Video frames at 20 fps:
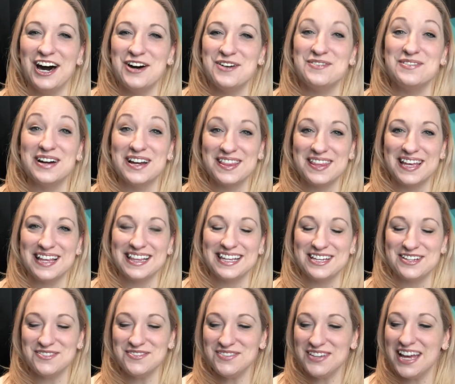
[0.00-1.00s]
um, where they
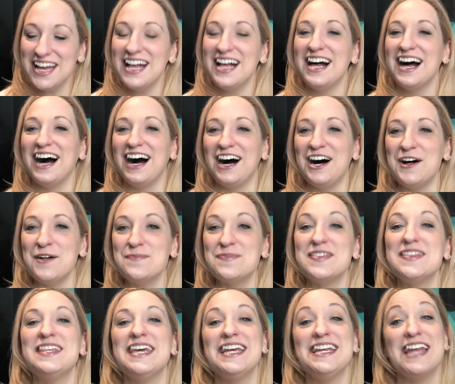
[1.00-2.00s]
live. Um,
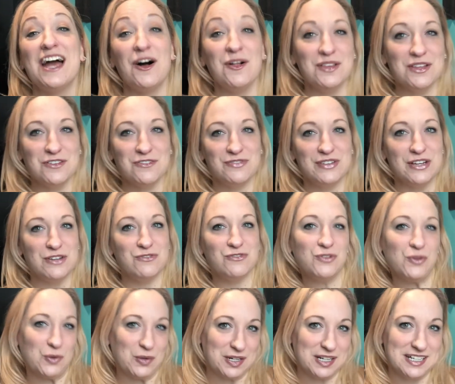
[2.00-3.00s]
they now live in
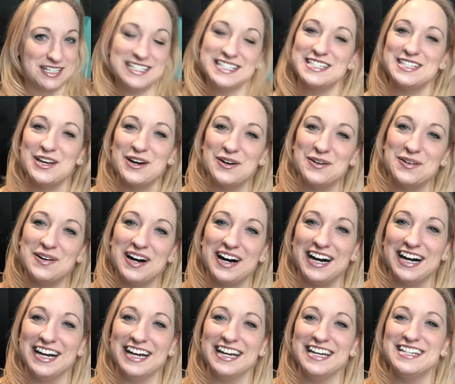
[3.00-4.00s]
Florida, so
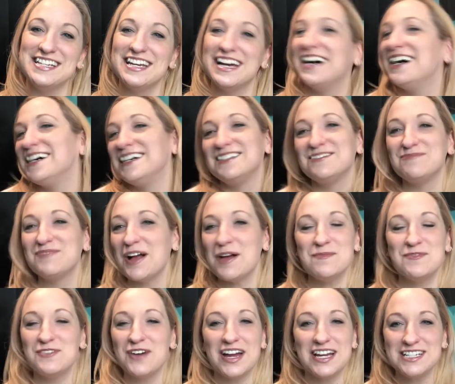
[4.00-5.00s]
I uh, I'm
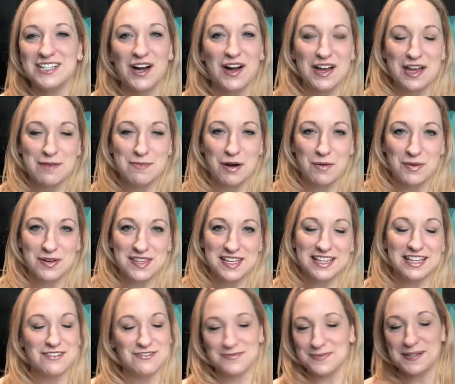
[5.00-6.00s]
fine talking about where they
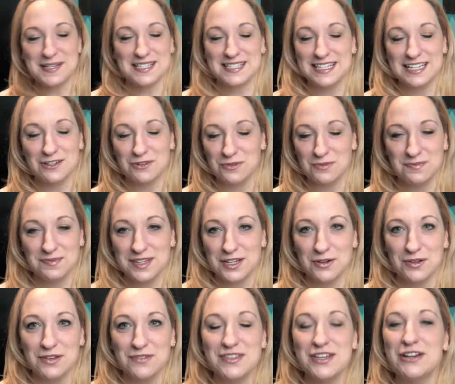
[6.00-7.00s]
live because they don't they don't
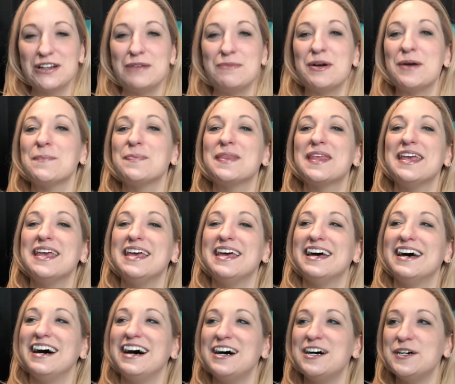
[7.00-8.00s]
live there anymore.
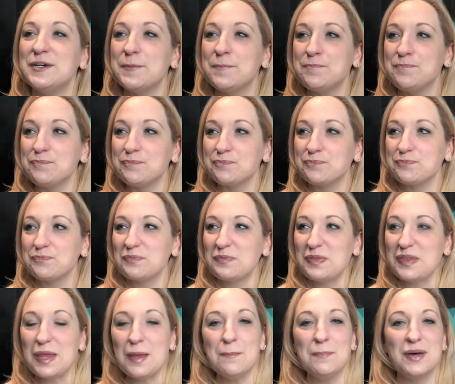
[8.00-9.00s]
Um,
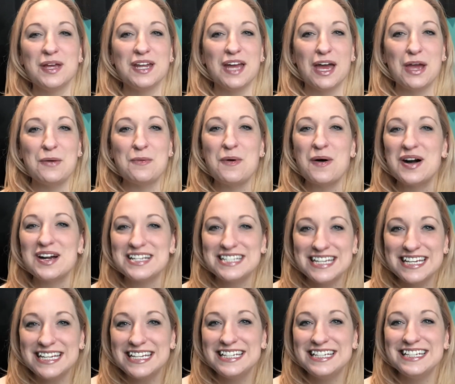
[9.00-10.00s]
but I walked
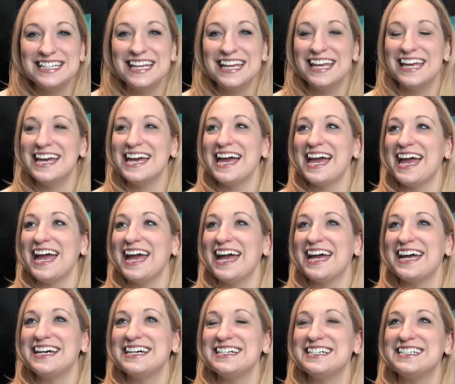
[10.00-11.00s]
in
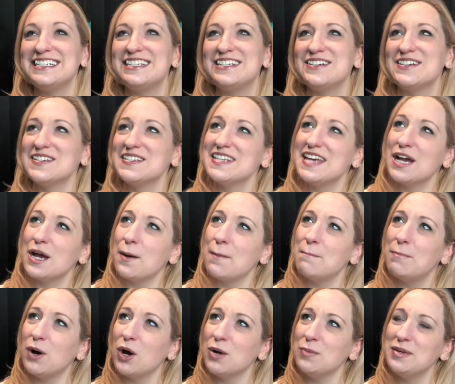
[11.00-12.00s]
and there's like a
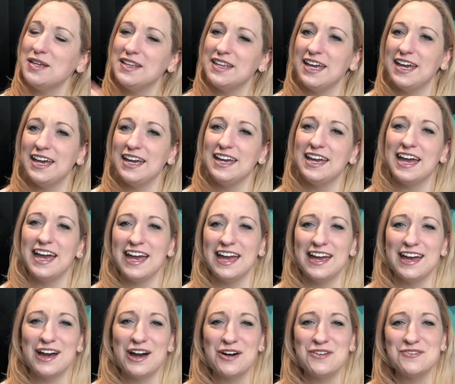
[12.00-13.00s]
Barbie leg
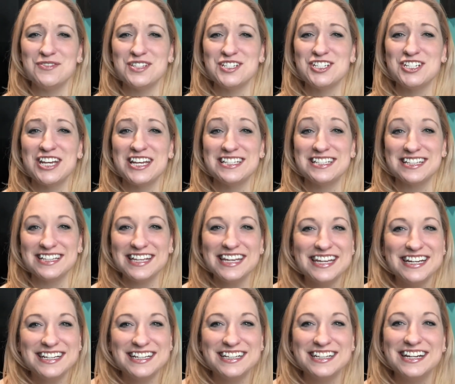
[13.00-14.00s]
hanging off the
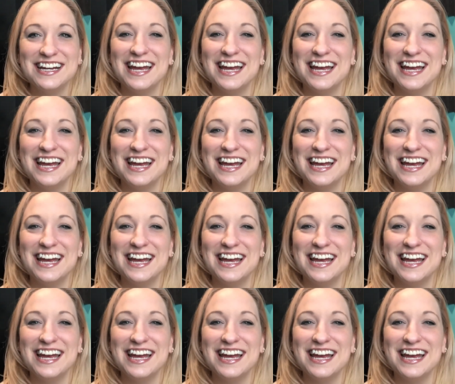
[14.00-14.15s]
chandelier